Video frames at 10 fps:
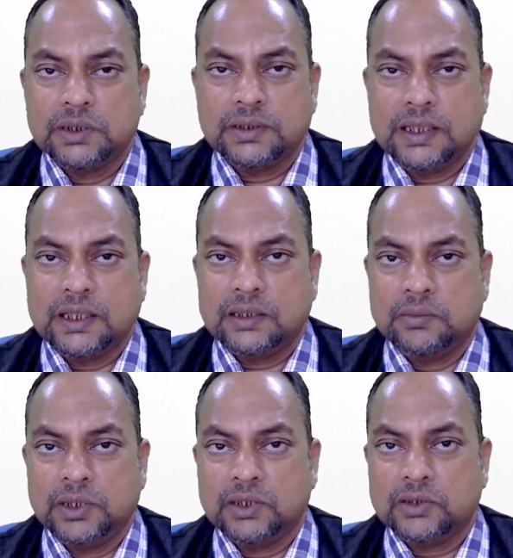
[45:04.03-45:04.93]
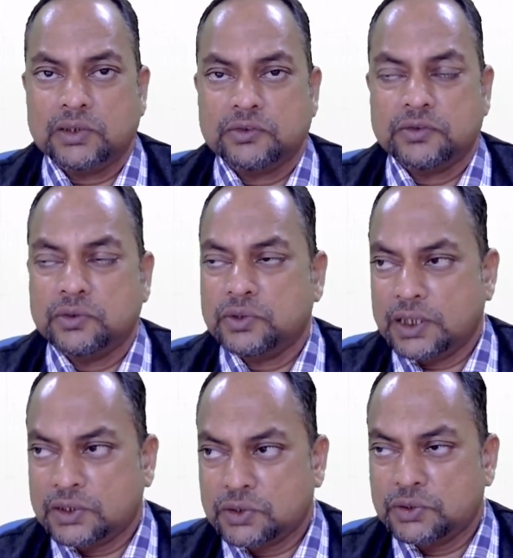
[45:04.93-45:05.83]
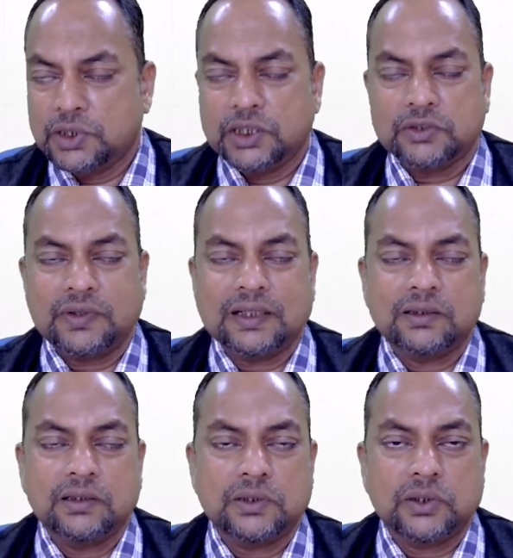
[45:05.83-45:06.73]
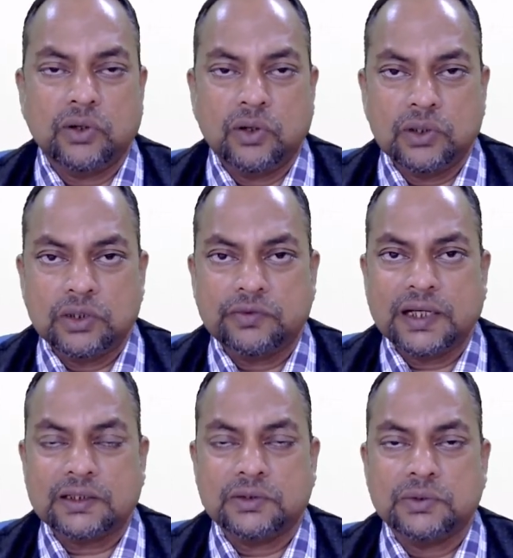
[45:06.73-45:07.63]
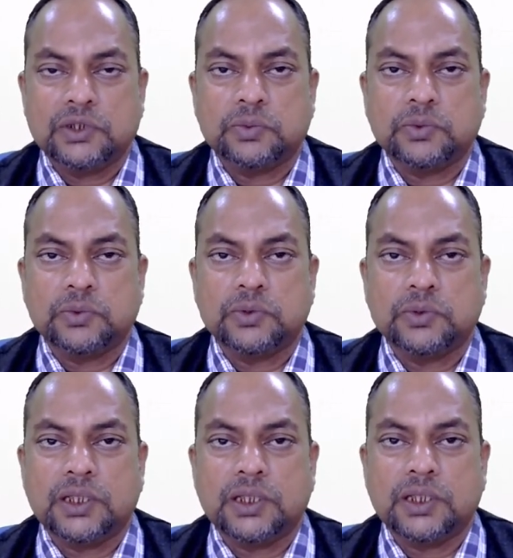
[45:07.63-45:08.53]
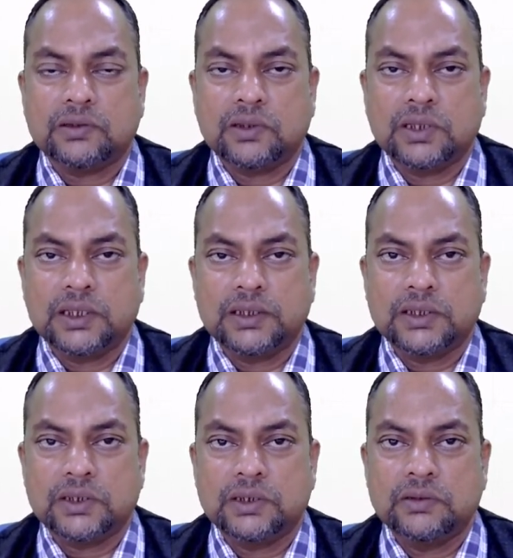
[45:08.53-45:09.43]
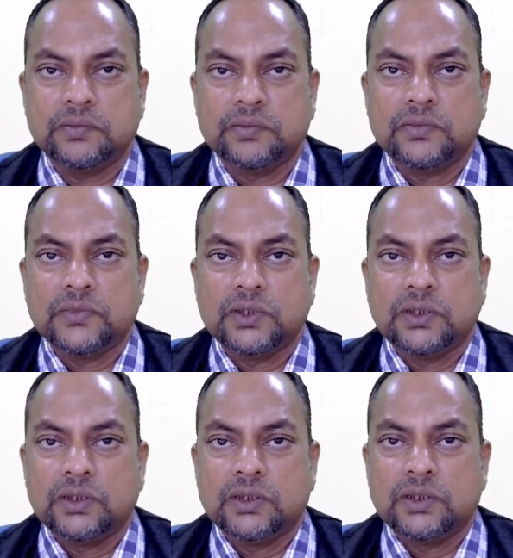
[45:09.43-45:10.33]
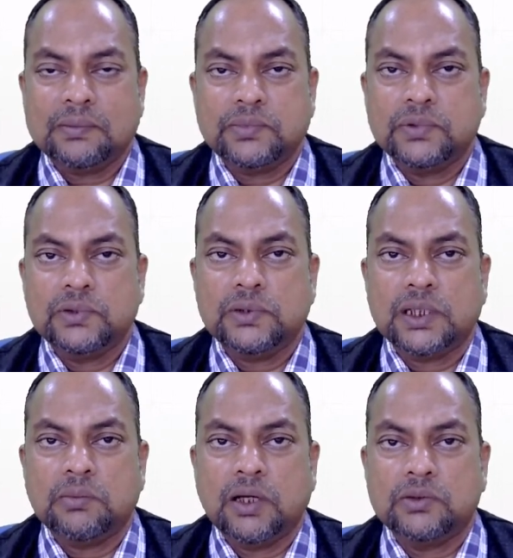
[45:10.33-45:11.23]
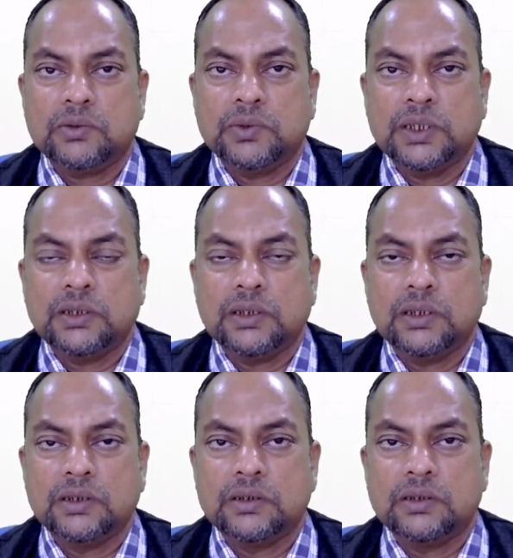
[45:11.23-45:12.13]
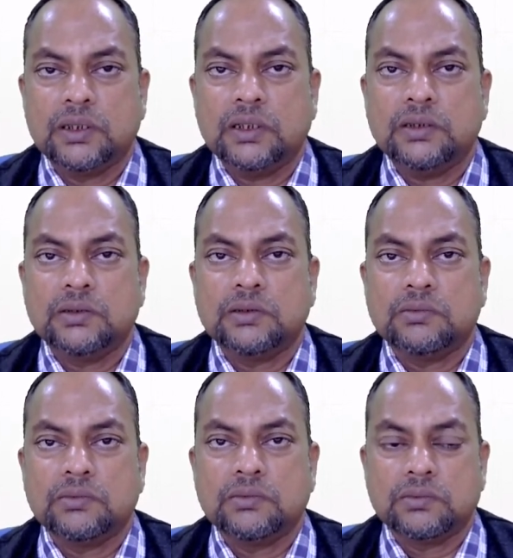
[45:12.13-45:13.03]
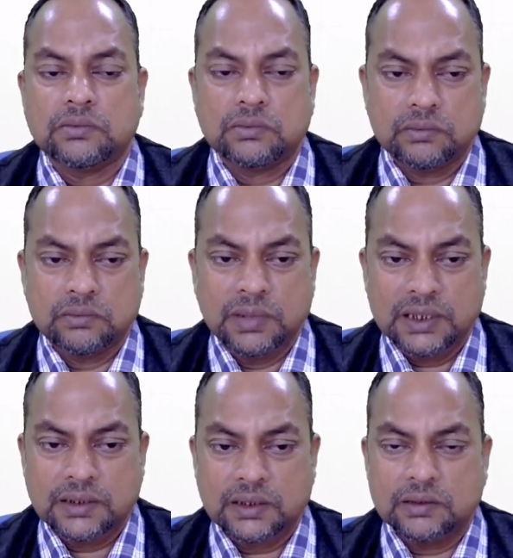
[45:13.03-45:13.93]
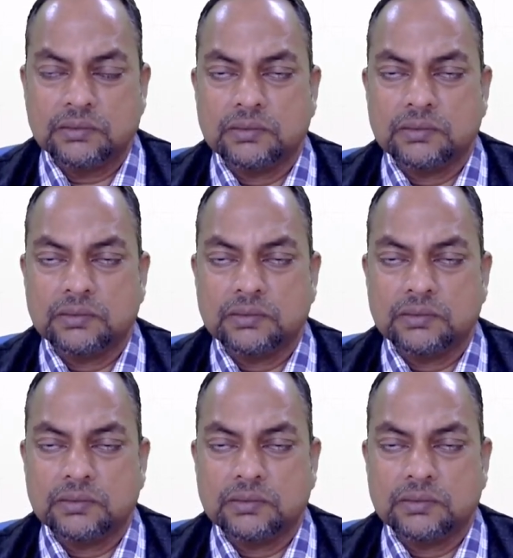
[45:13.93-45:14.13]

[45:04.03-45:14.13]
is there because of those exogenous factors or the factors which can impact on the organization, you have to come out with the basic,